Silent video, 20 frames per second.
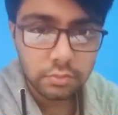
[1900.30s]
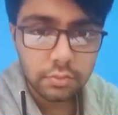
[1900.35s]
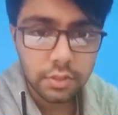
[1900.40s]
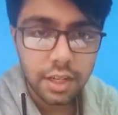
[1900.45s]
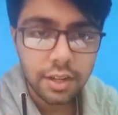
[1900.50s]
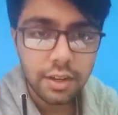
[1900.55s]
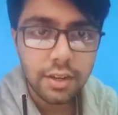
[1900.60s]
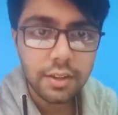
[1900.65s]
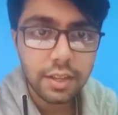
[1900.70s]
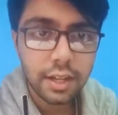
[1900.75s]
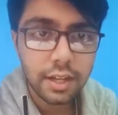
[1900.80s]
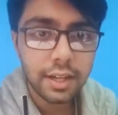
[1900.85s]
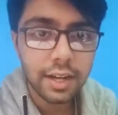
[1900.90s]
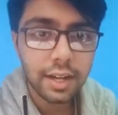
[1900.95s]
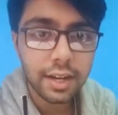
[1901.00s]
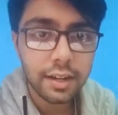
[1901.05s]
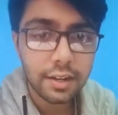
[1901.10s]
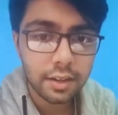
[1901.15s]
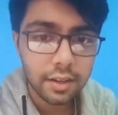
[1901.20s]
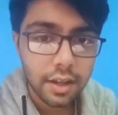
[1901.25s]
At least tell
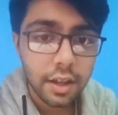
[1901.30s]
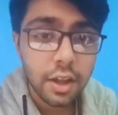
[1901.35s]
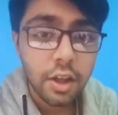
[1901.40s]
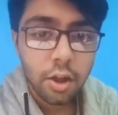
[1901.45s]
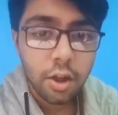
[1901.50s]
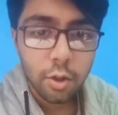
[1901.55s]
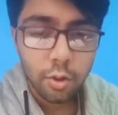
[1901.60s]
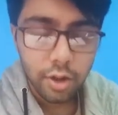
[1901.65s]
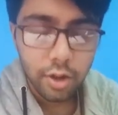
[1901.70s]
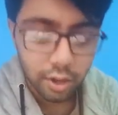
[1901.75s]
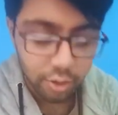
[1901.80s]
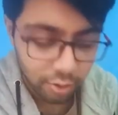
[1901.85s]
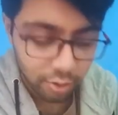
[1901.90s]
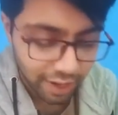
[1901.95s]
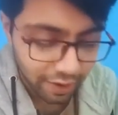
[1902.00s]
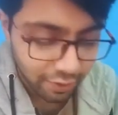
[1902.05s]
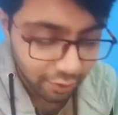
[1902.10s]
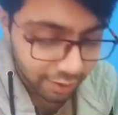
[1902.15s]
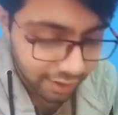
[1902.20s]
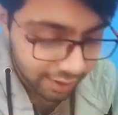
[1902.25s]
that. Okay,
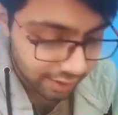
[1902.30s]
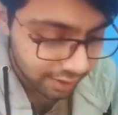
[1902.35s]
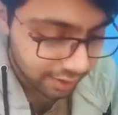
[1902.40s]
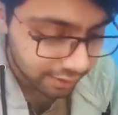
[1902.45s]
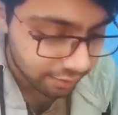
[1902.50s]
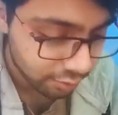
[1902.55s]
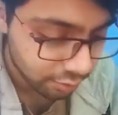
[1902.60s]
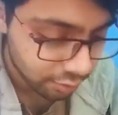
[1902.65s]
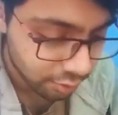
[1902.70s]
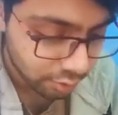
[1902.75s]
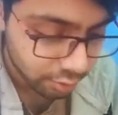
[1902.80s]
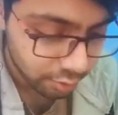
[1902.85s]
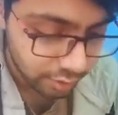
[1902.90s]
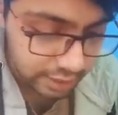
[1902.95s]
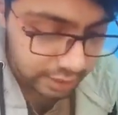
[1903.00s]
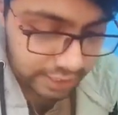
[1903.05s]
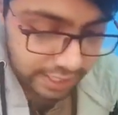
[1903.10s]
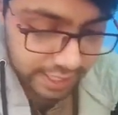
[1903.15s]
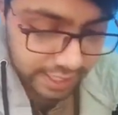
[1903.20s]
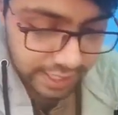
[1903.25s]
I will tell if you don't
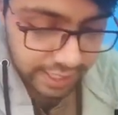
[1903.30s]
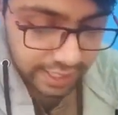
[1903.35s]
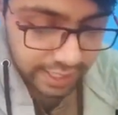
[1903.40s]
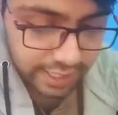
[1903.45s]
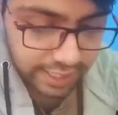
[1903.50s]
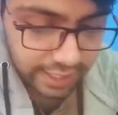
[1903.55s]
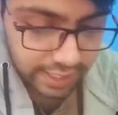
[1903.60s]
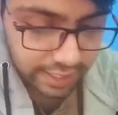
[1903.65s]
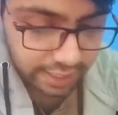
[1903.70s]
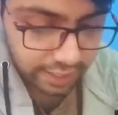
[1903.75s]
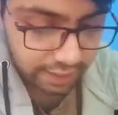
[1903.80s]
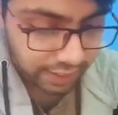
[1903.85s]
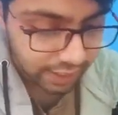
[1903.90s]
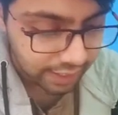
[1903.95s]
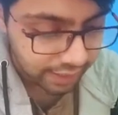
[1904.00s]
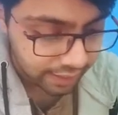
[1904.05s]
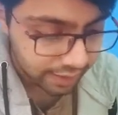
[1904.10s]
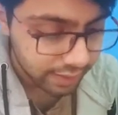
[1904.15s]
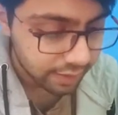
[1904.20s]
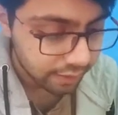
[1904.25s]
want. It's
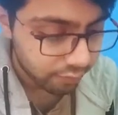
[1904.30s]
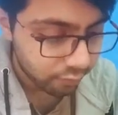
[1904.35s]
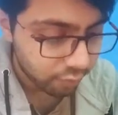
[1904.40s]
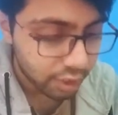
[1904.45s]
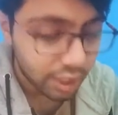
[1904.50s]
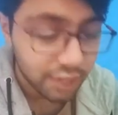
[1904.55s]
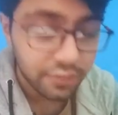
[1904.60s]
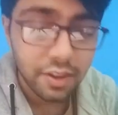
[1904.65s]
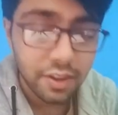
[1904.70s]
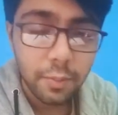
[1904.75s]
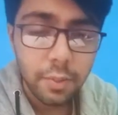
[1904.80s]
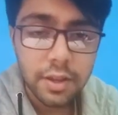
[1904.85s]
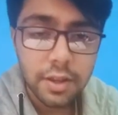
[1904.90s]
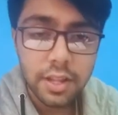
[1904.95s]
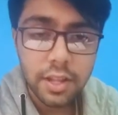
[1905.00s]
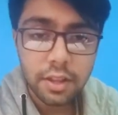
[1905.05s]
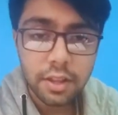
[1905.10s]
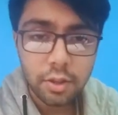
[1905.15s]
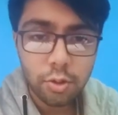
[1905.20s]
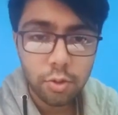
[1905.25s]
a 45 plus
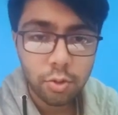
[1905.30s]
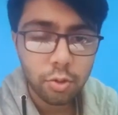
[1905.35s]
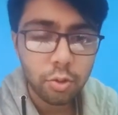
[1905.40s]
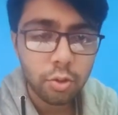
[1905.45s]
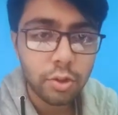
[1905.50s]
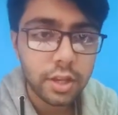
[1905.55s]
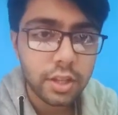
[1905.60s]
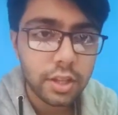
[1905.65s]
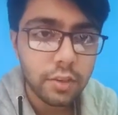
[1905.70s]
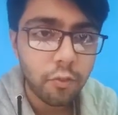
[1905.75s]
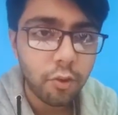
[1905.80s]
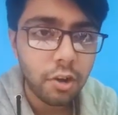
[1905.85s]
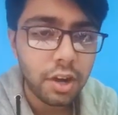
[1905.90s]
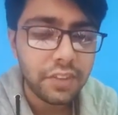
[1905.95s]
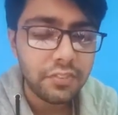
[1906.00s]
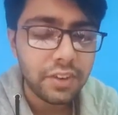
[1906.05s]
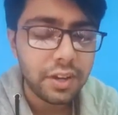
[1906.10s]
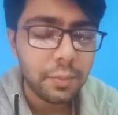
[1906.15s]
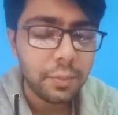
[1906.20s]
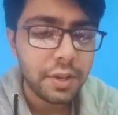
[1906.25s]
H, so you know it's a
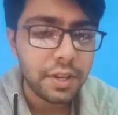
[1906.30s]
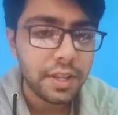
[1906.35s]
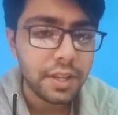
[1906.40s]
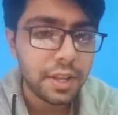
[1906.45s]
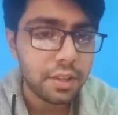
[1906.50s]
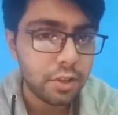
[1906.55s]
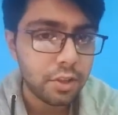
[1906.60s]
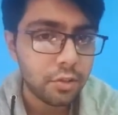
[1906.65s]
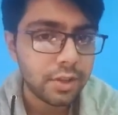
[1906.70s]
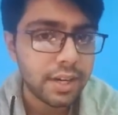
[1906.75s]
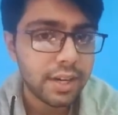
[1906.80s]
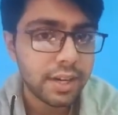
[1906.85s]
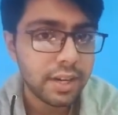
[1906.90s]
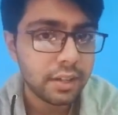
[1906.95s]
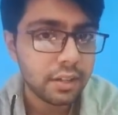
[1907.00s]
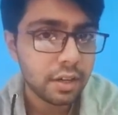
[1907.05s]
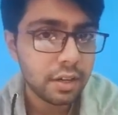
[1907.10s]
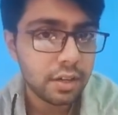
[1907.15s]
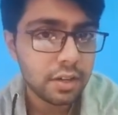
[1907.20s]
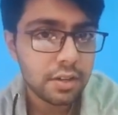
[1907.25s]
45 plus H, so that is
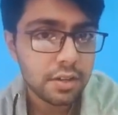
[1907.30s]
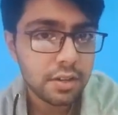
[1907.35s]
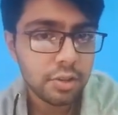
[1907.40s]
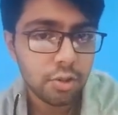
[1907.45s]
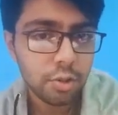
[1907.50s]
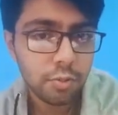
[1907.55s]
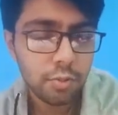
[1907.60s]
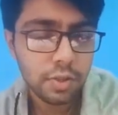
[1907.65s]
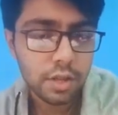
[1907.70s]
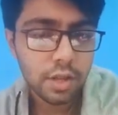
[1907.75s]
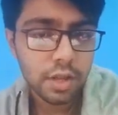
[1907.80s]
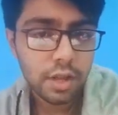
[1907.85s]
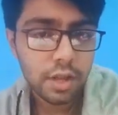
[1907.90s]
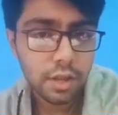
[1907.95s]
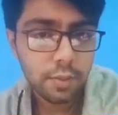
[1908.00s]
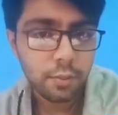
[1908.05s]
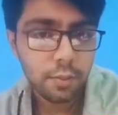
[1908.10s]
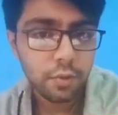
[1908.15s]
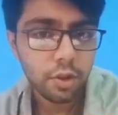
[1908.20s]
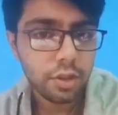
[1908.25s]
a Turner syndrome,
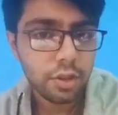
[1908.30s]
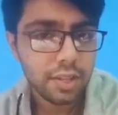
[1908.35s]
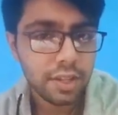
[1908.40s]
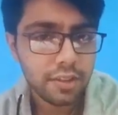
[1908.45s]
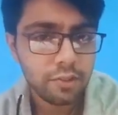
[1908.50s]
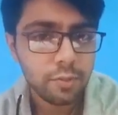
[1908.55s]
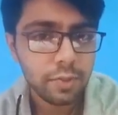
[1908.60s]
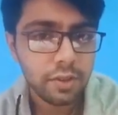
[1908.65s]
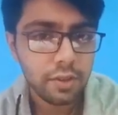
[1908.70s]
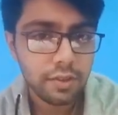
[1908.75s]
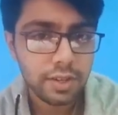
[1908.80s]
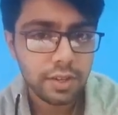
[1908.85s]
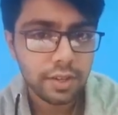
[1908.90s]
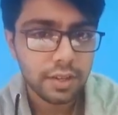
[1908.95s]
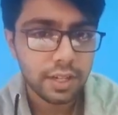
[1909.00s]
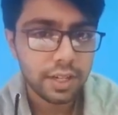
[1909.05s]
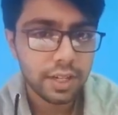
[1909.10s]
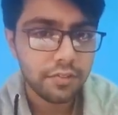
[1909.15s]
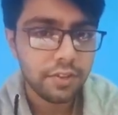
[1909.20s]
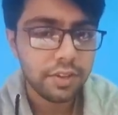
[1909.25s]
because there will be one
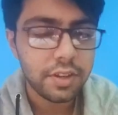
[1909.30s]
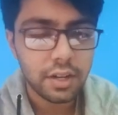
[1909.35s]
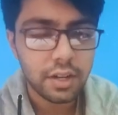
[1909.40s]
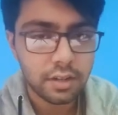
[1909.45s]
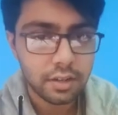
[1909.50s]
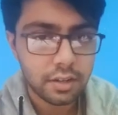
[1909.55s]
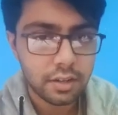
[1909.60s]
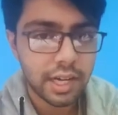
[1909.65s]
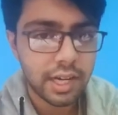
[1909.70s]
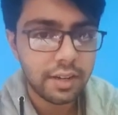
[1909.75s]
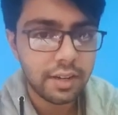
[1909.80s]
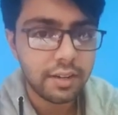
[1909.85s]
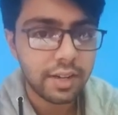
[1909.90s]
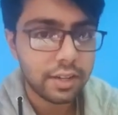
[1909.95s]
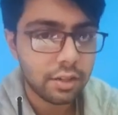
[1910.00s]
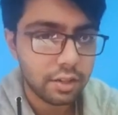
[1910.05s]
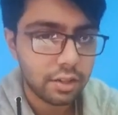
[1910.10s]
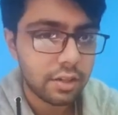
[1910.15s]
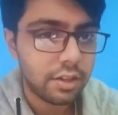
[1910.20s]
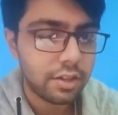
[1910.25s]
deficit. It
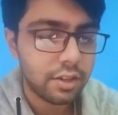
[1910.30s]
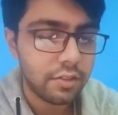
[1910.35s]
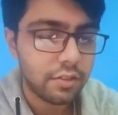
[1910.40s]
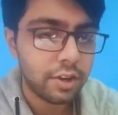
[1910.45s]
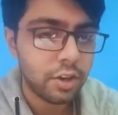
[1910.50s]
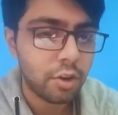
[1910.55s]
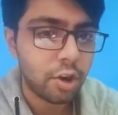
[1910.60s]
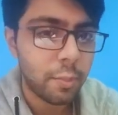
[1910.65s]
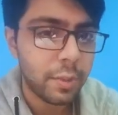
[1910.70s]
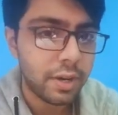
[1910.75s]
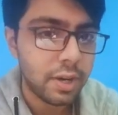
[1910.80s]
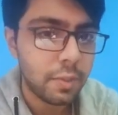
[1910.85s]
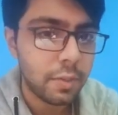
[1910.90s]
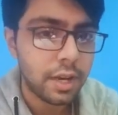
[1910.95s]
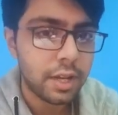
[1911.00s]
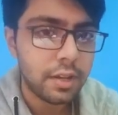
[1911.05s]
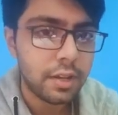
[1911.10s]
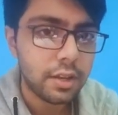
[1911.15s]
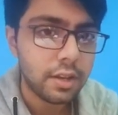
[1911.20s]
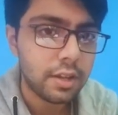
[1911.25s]
will not be
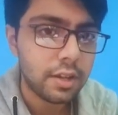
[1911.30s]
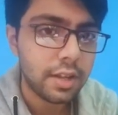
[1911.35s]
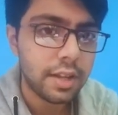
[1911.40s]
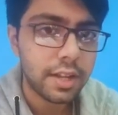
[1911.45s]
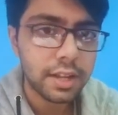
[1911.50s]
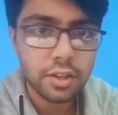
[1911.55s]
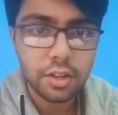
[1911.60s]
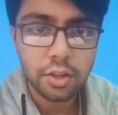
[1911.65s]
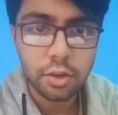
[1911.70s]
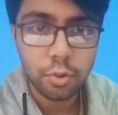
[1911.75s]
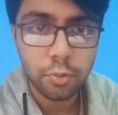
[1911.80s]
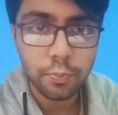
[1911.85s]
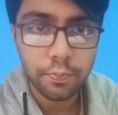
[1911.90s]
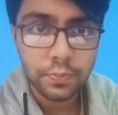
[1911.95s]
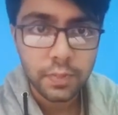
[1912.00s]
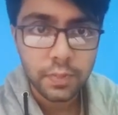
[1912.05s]
double H, it's a H, so